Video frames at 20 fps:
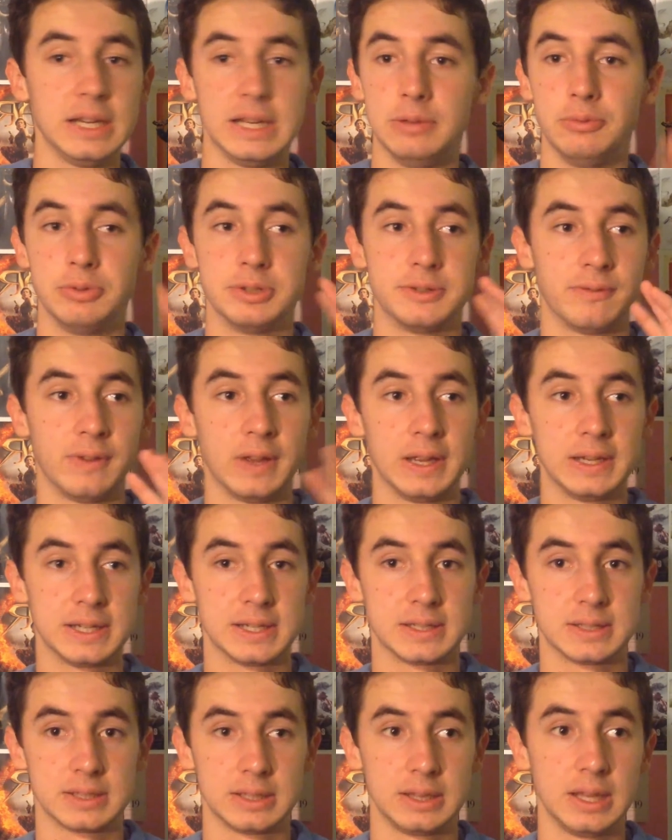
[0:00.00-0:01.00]
He was
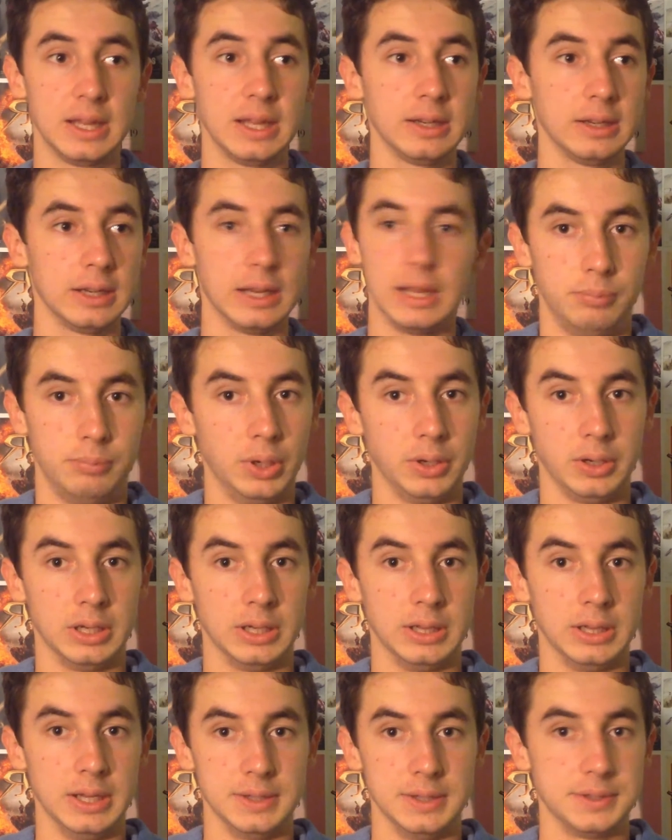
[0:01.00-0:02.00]
fantastic in that. Brilliant
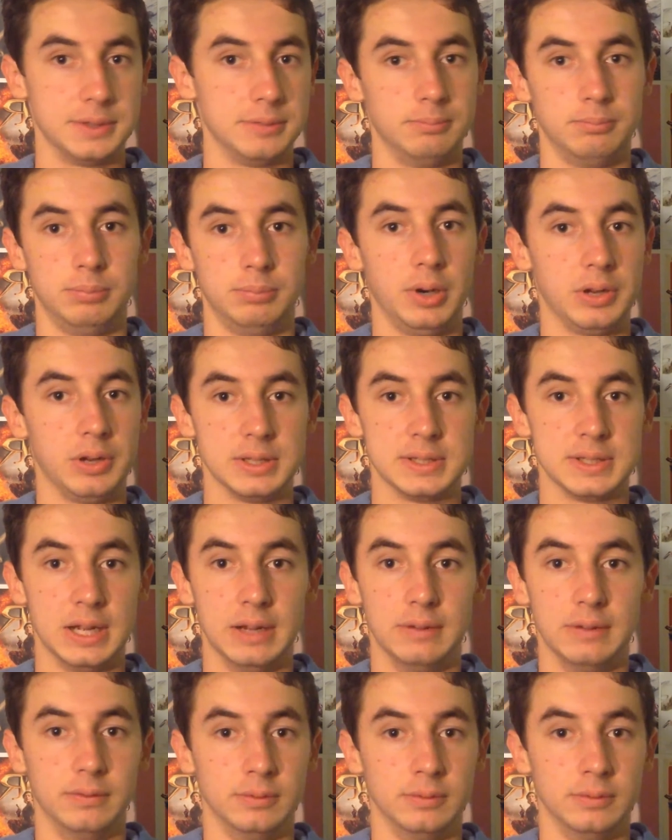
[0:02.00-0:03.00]
in this. Brilliant stuff.